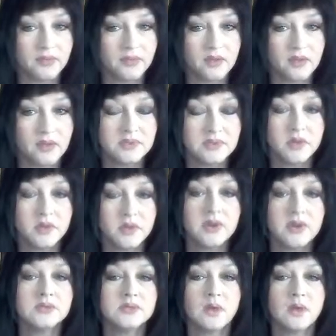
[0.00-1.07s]
It was
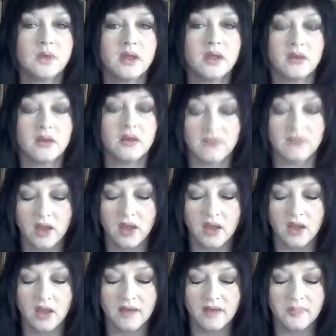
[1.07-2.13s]
Mary's way
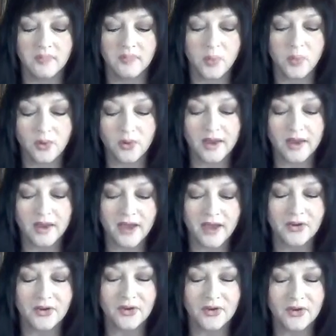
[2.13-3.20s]
of pouring out
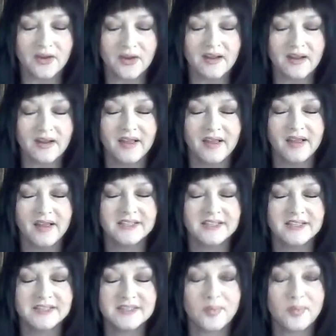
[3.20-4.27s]
her
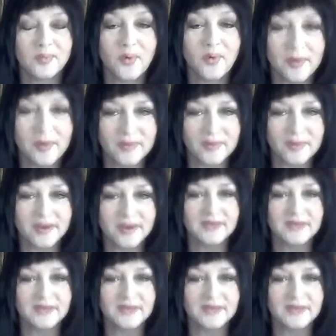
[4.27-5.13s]
disappointment. It